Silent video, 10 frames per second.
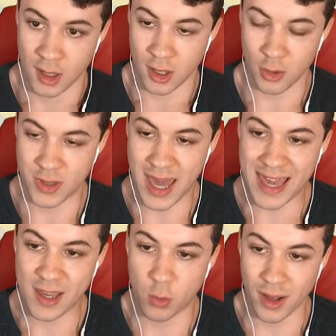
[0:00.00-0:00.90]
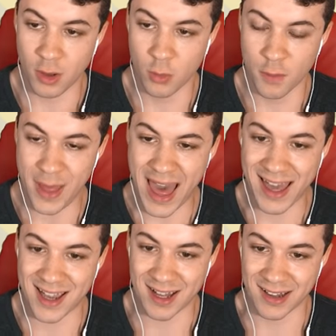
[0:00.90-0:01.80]
Okay, well, we're
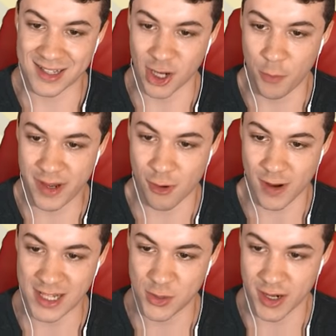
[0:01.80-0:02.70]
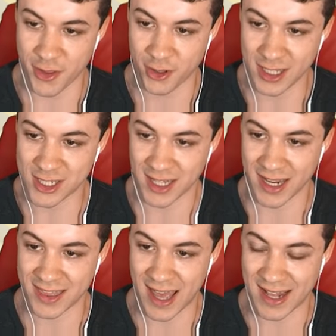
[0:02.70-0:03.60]
back. Let's hope we don't run into another glitch
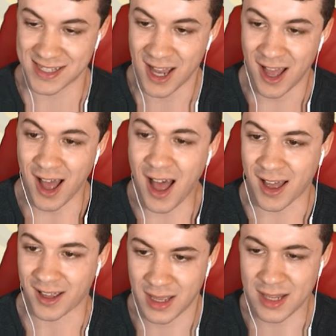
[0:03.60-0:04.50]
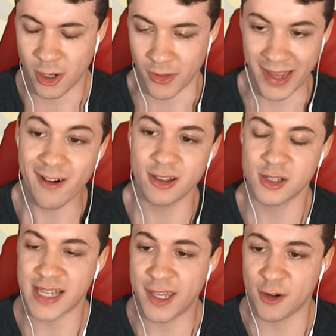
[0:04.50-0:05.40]
like that. Ah, hello there. It
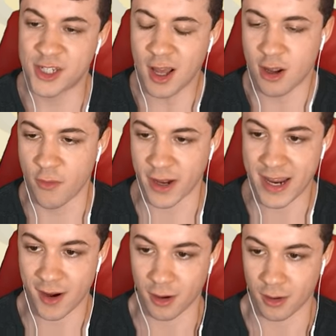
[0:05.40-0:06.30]
looks like you're stuck over here.